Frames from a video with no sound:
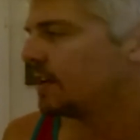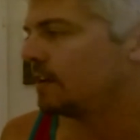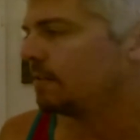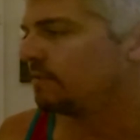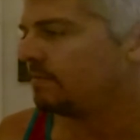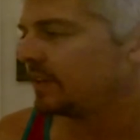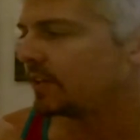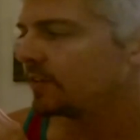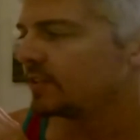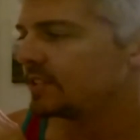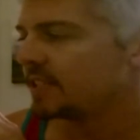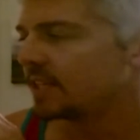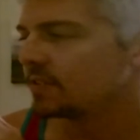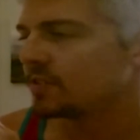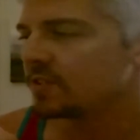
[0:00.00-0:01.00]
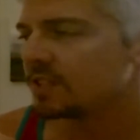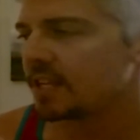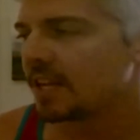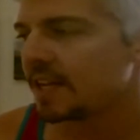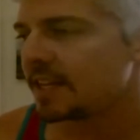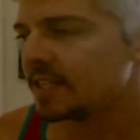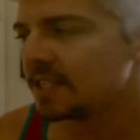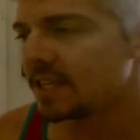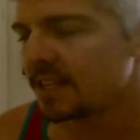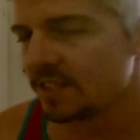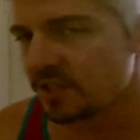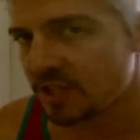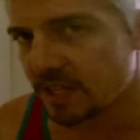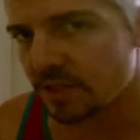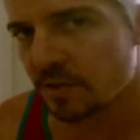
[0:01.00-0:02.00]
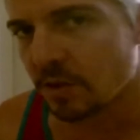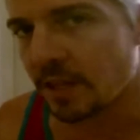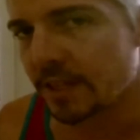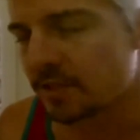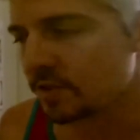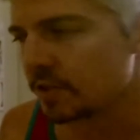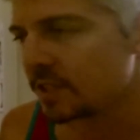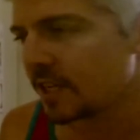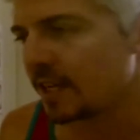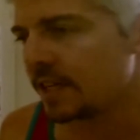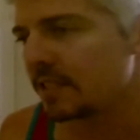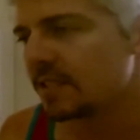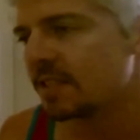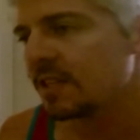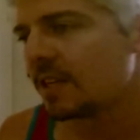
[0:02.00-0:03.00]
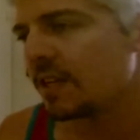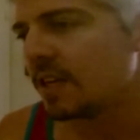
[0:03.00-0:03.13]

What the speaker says: of vigorous exercise and gentle exercise.